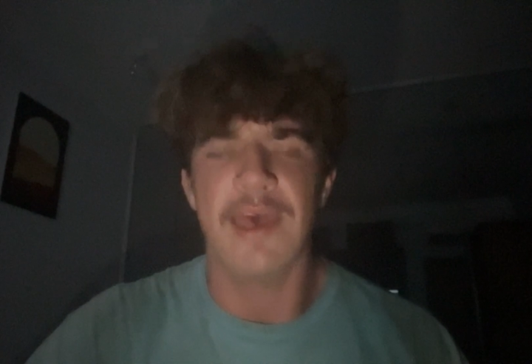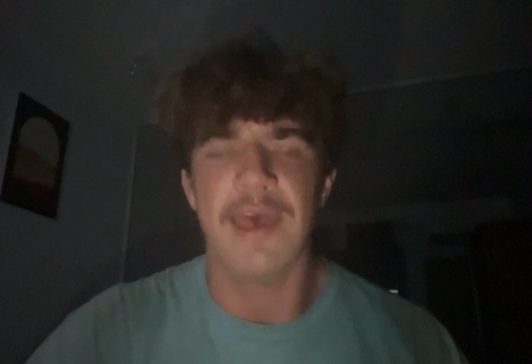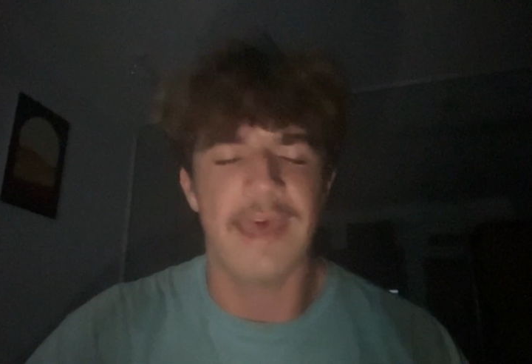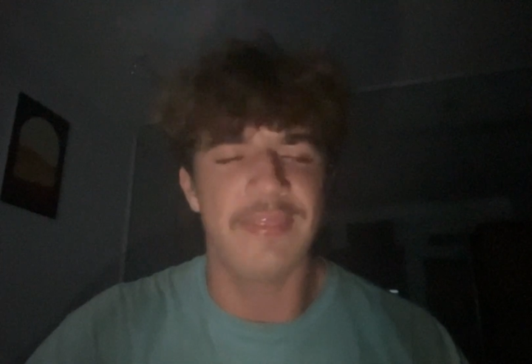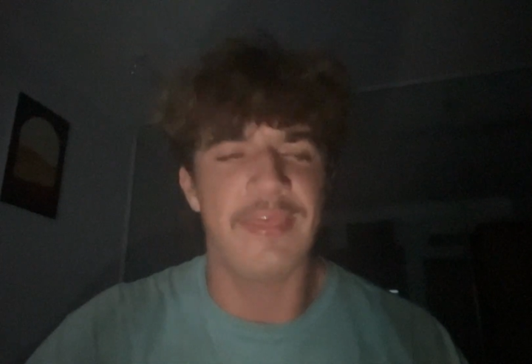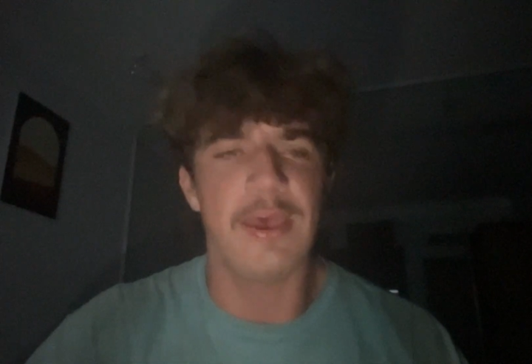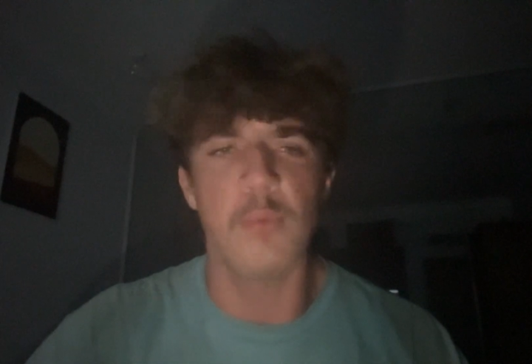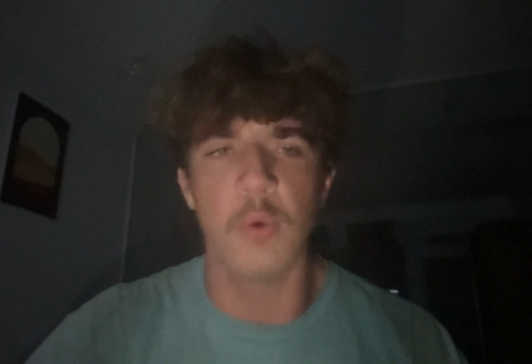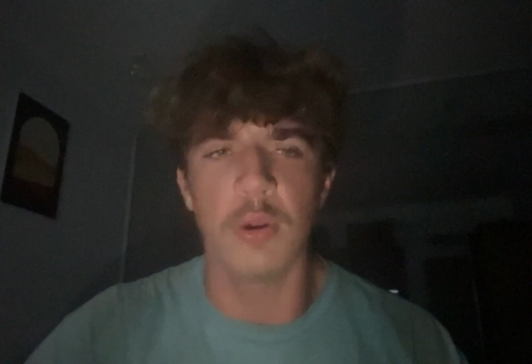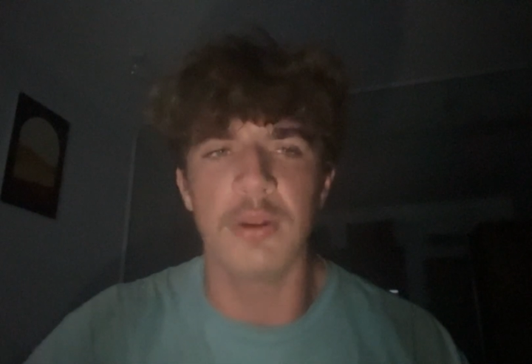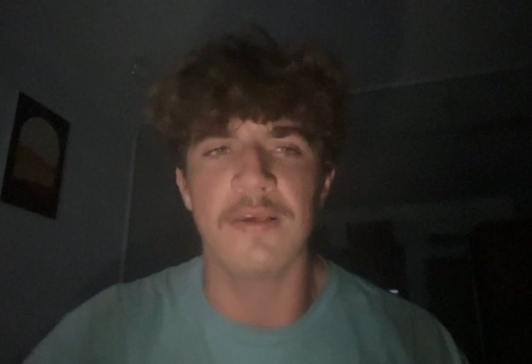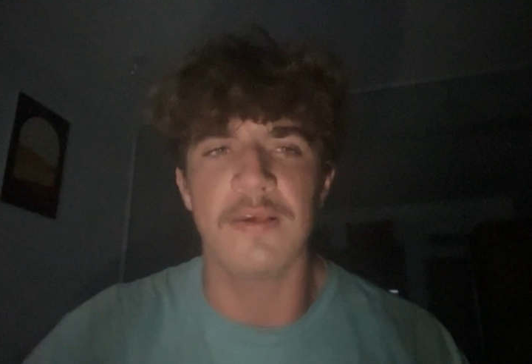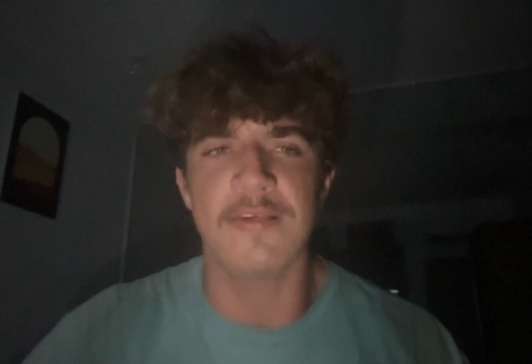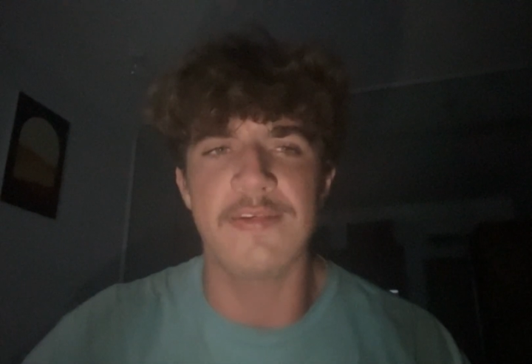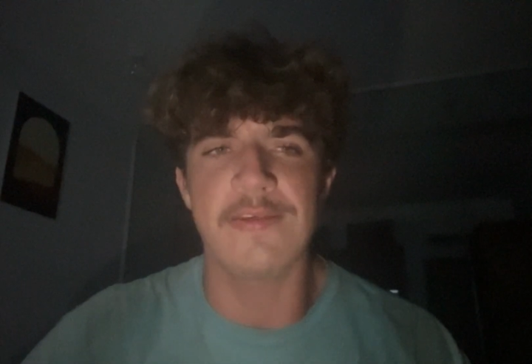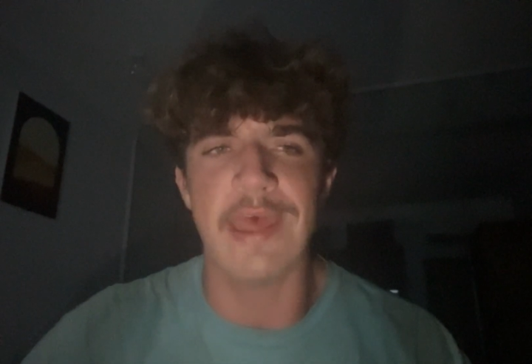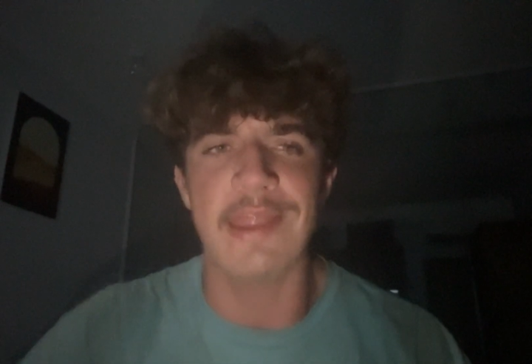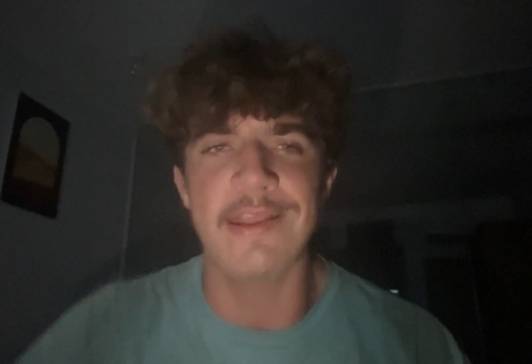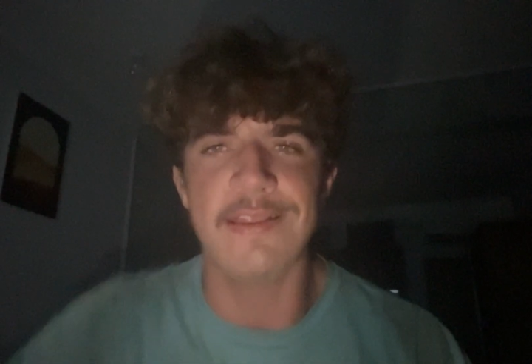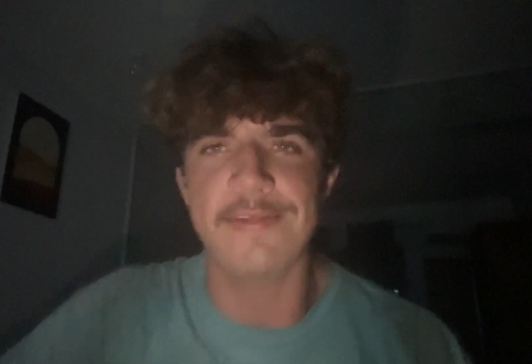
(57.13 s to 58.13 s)
and they want to
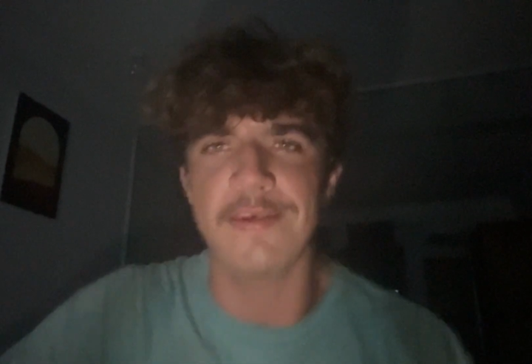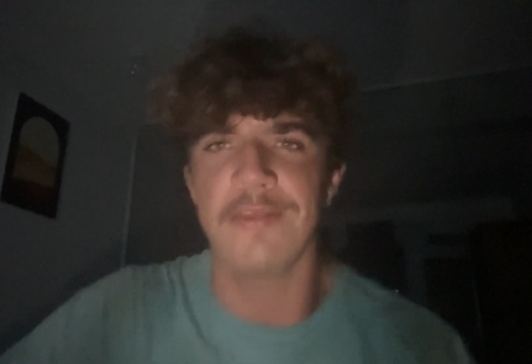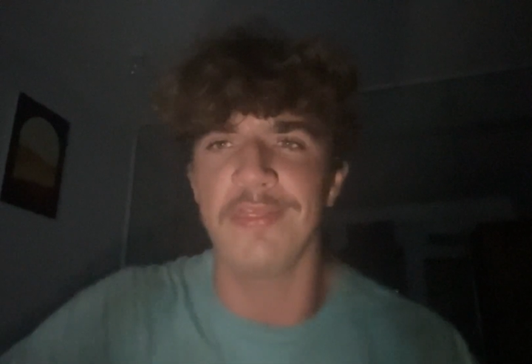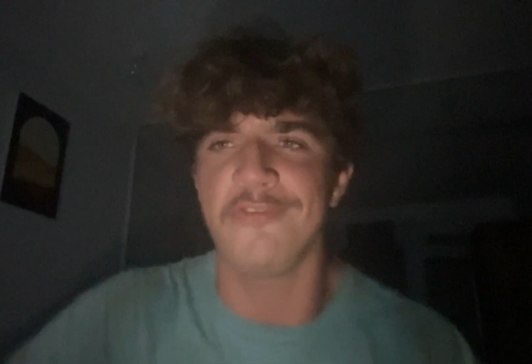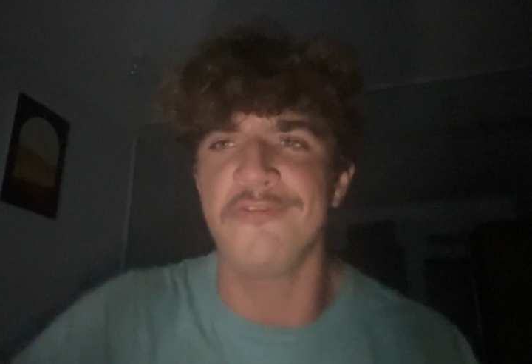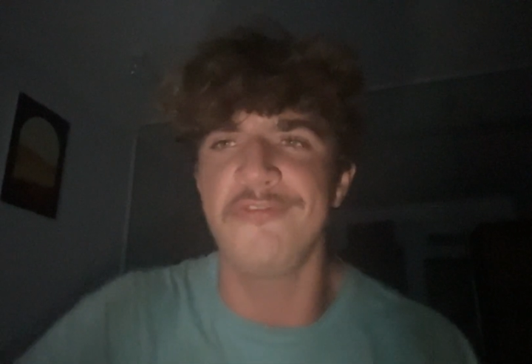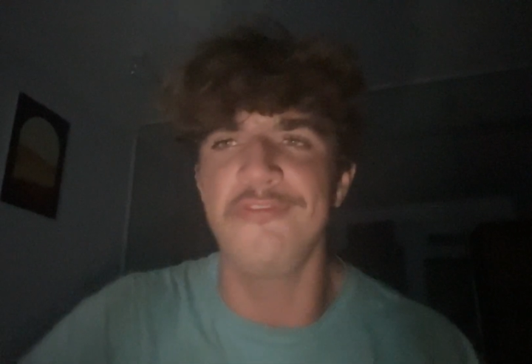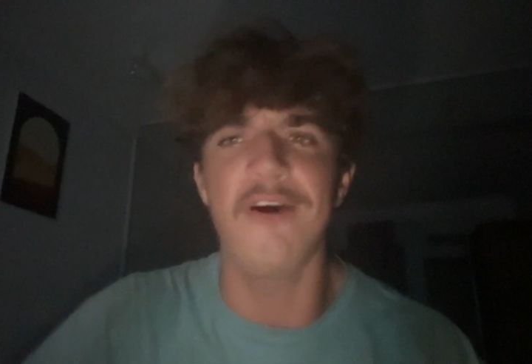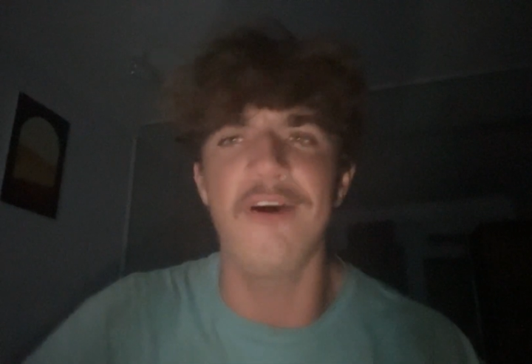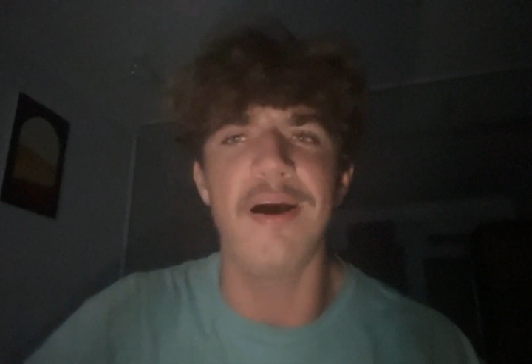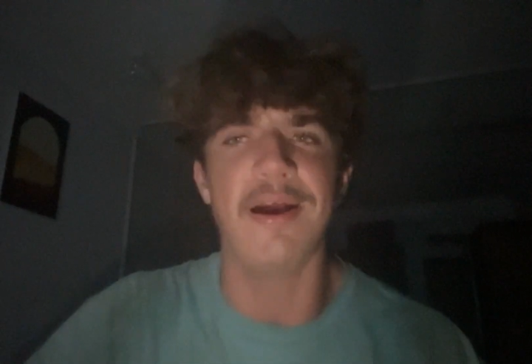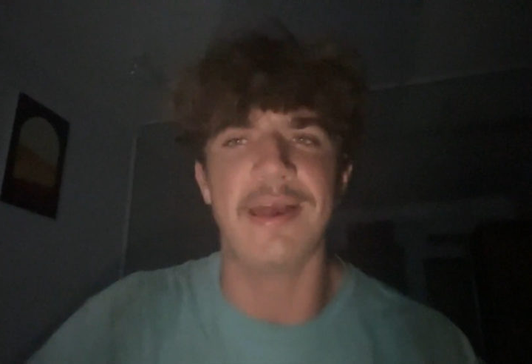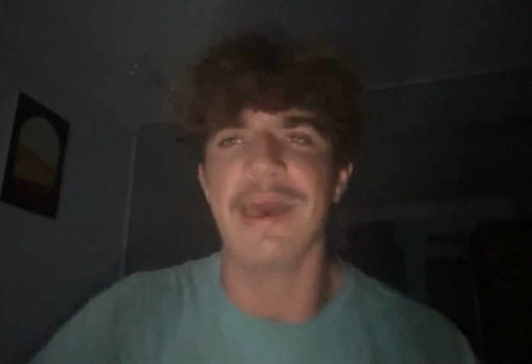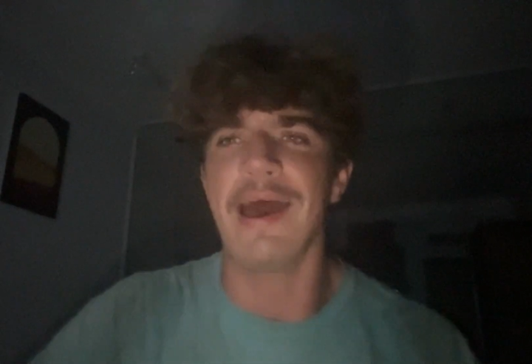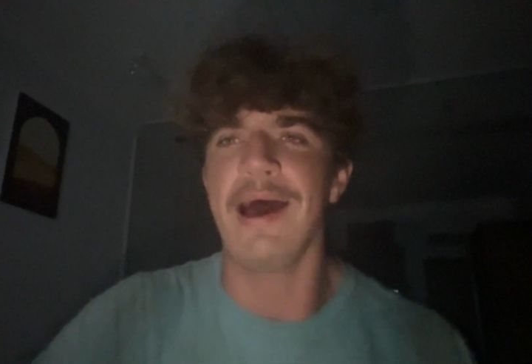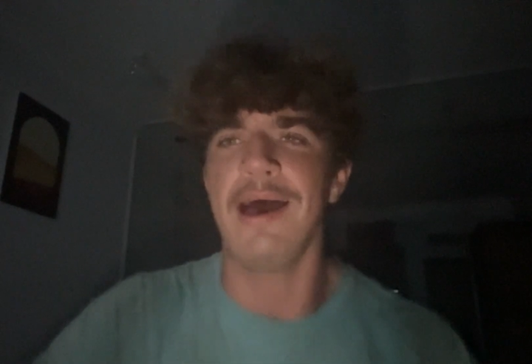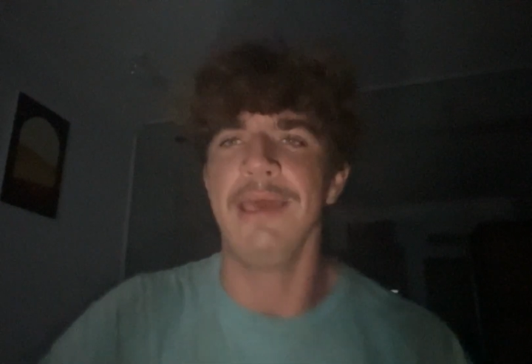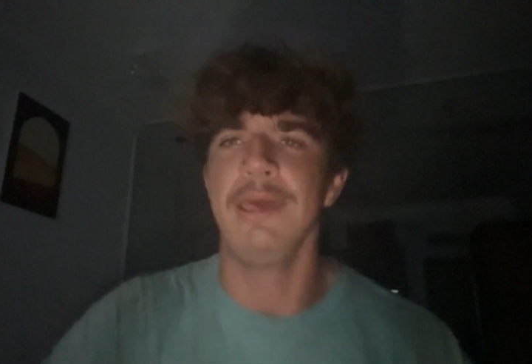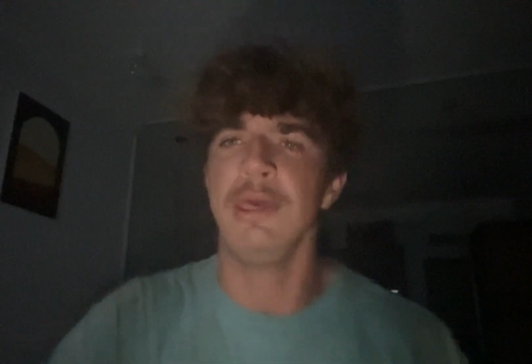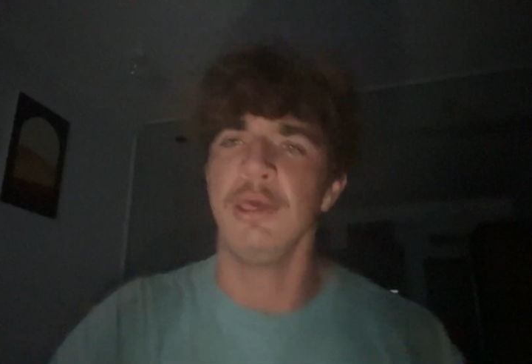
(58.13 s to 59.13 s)
censor the fuck
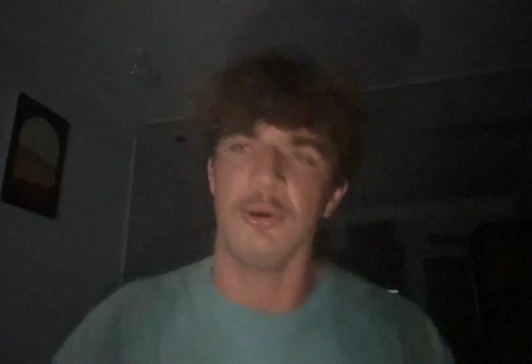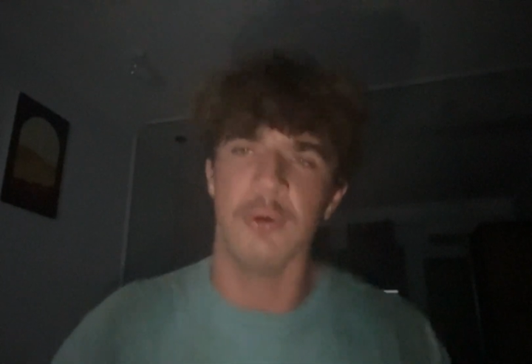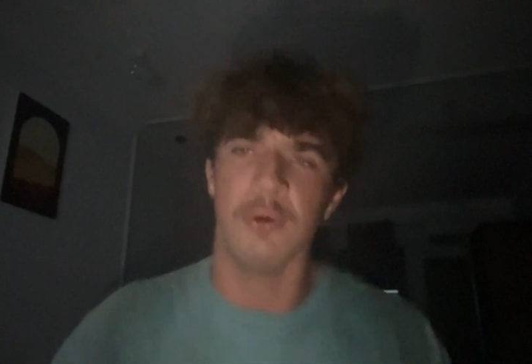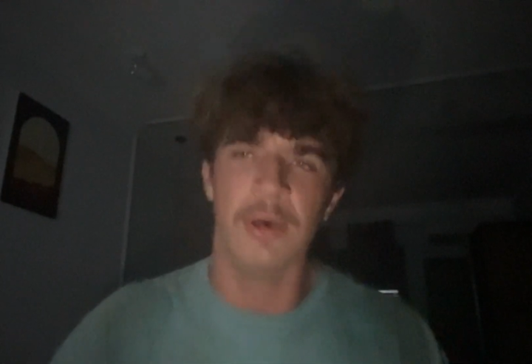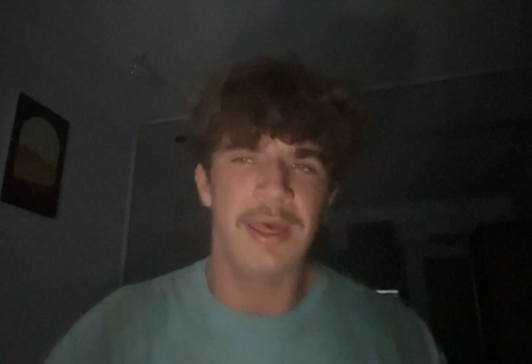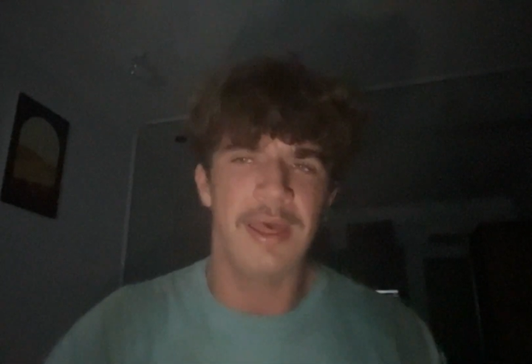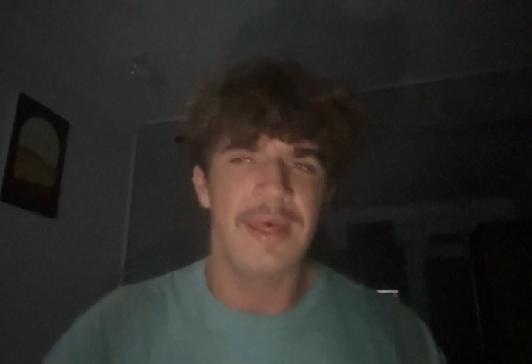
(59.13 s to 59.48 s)
out of you.